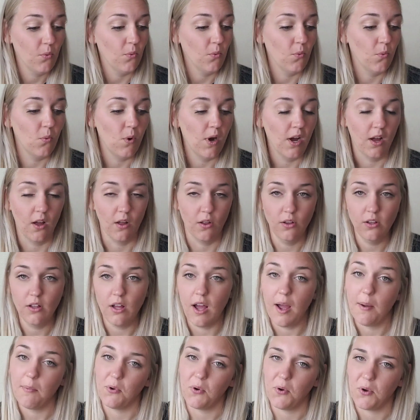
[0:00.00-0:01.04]
Well,
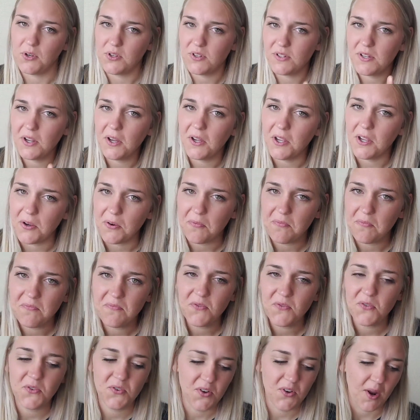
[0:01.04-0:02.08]
I'm going to tell you.
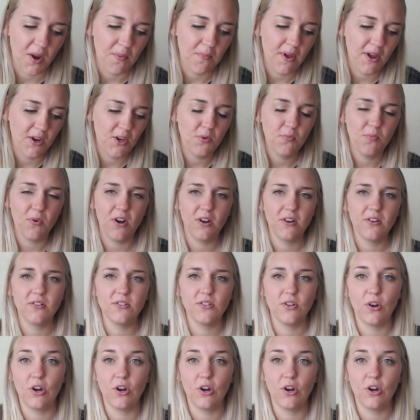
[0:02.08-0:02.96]
Non-manual markers